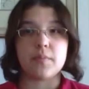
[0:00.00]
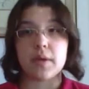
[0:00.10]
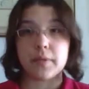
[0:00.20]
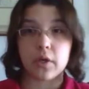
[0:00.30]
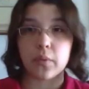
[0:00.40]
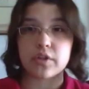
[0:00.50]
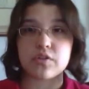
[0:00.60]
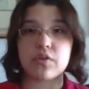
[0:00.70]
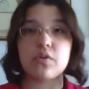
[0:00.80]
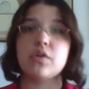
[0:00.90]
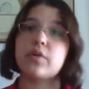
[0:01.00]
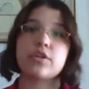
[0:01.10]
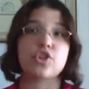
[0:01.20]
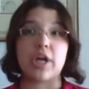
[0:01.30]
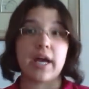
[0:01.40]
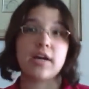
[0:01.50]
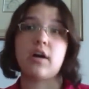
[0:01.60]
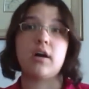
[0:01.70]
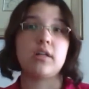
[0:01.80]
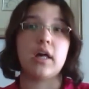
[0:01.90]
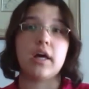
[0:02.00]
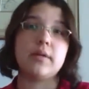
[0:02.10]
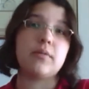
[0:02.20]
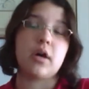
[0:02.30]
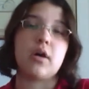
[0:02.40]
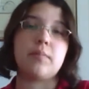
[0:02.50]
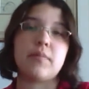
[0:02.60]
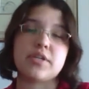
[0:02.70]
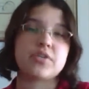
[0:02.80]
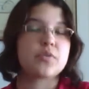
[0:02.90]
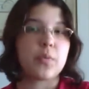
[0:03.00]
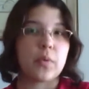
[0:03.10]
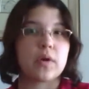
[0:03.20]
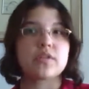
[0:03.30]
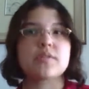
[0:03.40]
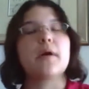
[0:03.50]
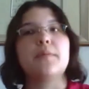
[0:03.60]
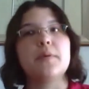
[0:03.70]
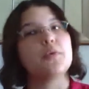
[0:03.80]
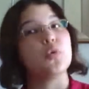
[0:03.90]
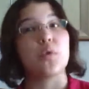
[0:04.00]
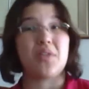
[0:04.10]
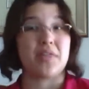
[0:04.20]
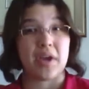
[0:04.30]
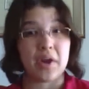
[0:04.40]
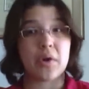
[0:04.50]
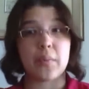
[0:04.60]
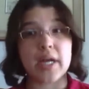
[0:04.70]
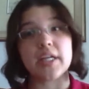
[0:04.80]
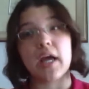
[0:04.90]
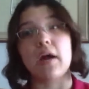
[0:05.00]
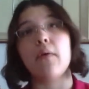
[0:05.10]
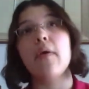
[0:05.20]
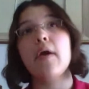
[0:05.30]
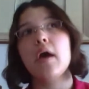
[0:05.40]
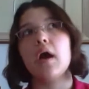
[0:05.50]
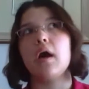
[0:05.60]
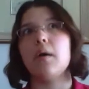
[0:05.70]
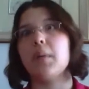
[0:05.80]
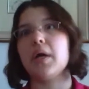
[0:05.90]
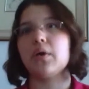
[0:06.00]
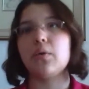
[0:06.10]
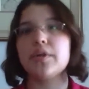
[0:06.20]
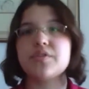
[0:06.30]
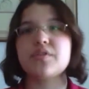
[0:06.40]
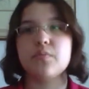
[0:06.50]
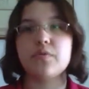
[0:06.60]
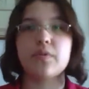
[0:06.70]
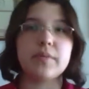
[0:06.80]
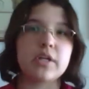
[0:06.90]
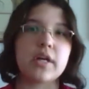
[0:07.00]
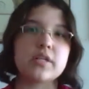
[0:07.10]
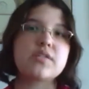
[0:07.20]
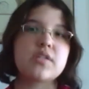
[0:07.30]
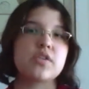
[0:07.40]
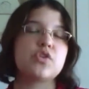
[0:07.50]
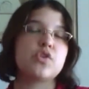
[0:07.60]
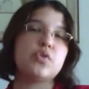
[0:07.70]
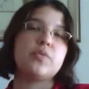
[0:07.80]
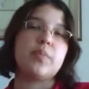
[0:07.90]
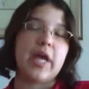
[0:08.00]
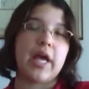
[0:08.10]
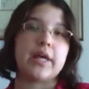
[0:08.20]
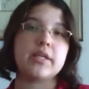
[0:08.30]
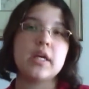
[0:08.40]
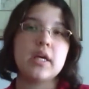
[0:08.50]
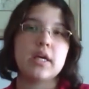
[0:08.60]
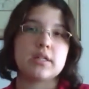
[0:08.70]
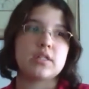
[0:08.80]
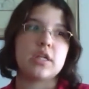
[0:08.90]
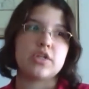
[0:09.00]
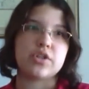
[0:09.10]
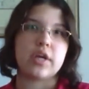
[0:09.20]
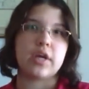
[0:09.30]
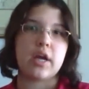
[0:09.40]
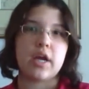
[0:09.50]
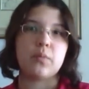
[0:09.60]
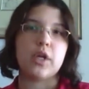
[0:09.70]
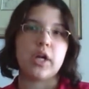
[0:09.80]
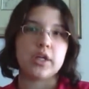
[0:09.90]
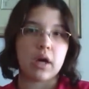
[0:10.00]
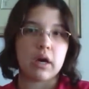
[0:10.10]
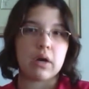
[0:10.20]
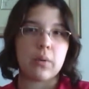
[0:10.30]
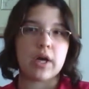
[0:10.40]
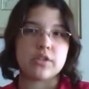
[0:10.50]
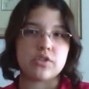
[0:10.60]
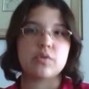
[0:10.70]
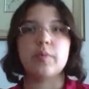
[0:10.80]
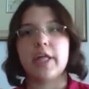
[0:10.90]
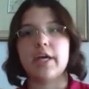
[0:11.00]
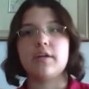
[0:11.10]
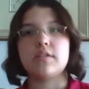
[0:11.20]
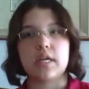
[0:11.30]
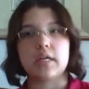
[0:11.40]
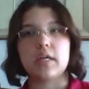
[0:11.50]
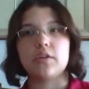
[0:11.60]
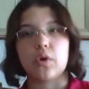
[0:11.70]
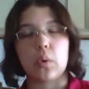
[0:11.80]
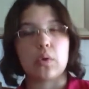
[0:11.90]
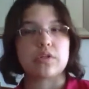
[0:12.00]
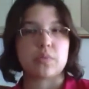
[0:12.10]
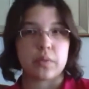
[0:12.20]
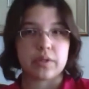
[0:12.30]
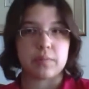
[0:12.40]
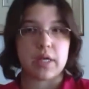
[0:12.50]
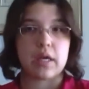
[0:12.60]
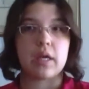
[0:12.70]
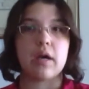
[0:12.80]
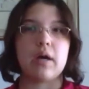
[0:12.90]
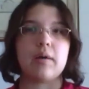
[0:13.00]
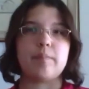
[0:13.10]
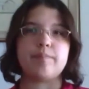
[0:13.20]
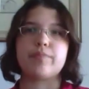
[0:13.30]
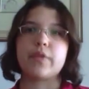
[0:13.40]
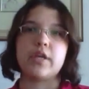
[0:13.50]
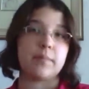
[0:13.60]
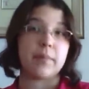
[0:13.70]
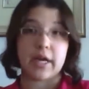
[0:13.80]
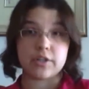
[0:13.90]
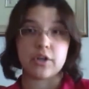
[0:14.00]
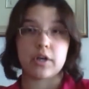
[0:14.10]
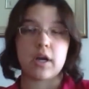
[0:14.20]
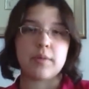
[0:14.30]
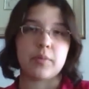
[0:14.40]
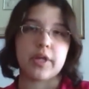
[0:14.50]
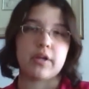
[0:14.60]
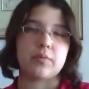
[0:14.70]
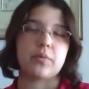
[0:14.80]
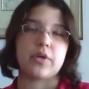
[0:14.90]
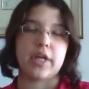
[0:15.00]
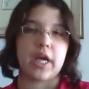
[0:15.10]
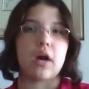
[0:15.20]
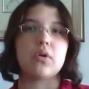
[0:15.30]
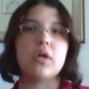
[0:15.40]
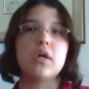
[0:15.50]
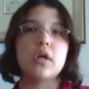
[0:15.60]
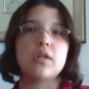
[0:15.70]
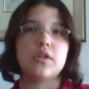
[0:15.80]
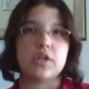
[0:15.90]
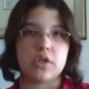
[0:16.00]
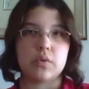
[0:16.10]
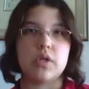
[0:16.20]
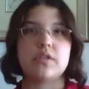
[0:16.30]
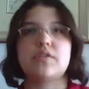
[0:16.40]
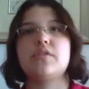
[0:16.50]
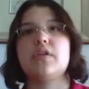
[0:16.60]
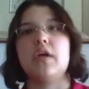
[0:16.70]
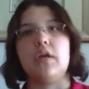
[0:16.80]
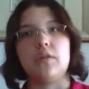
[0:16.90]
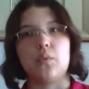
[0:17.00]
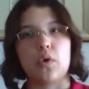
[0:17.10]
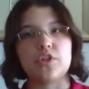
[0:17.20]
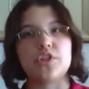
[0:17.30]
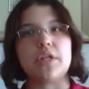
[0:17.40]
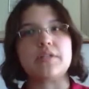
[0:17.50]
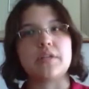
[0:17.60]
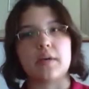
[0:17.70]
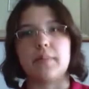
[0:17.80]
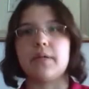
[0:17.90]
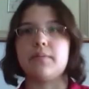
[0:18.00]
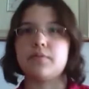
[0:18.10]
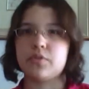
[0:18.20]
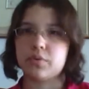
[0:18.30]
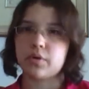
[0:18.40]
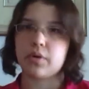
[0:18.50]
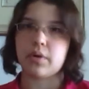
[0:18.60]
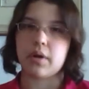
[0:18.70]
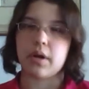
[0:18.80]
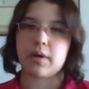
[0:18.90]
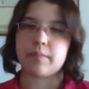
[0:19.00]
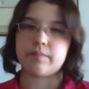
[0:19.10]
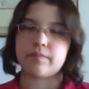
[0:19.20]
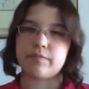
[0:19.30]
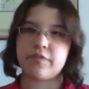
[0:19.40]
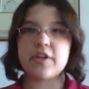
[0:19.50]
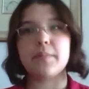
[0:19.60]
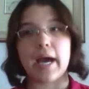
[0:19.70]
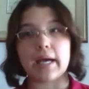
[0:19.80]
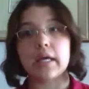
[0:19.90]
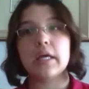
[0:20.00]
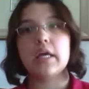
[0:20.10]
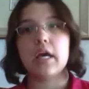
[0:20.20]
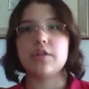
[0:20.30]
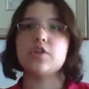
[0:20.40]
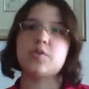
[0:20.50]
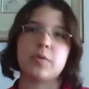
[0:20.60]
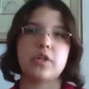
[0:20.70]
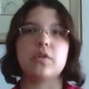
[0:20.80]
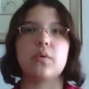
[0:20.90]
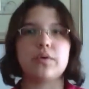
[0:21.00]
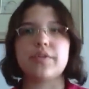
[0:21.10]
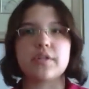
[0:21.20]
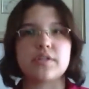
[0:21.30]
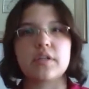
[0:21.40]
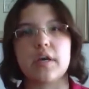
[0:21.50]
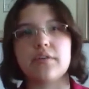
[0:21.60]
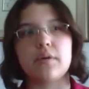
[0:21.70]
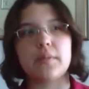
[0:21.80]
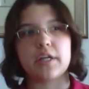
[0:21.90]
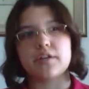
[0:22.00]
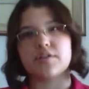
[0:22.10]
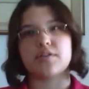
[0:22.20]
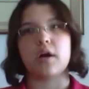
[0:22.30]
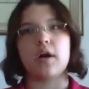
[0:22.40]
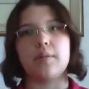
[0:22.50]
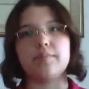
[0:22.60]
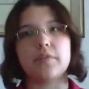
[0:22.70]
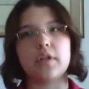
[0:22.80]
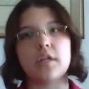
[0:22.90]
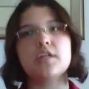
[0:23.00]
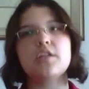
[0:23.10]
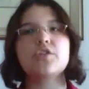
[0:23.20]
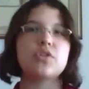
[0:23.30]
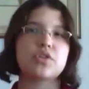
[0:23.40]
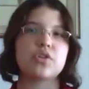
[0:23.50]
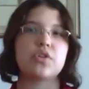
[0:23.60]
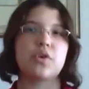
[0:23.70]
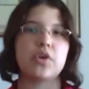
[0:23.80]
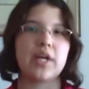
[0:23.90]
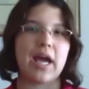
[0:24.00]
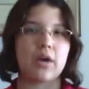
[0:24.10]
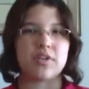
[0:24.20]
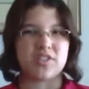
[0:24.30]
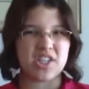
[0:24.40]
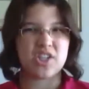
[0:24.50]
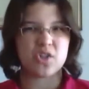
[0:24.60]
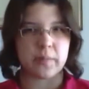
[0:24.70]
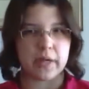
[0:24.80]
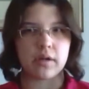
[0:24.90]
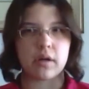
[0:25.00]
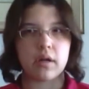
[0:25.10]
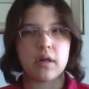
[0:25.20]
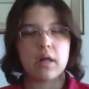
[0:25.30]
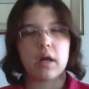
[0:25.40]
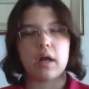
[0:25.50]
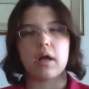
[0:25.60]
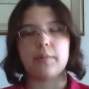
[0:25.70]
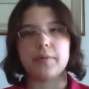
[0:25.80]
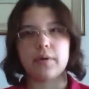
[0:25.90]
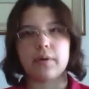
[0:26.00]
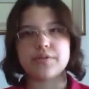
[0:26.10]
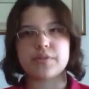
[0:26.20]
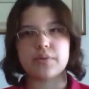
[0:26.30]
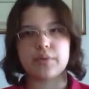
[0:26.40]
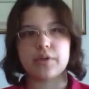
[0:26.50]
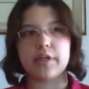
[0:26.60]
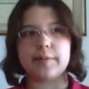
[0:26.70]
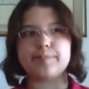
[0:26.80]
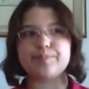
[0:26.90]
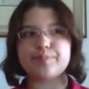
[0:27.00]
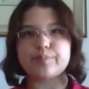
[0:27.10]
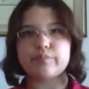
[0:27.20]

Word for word: you might be going to. You can check online um, message boards about people who are there right now. Um, my goal is to move from the United States to Japan and to teach there. And when I go, I do plan on taking the course with me um, in a binder. I plan on printing out the units and the worksheets and my tutor um, feedback and then just putting the whole thing together because um, in addition to learning how to teach better um, you're also learning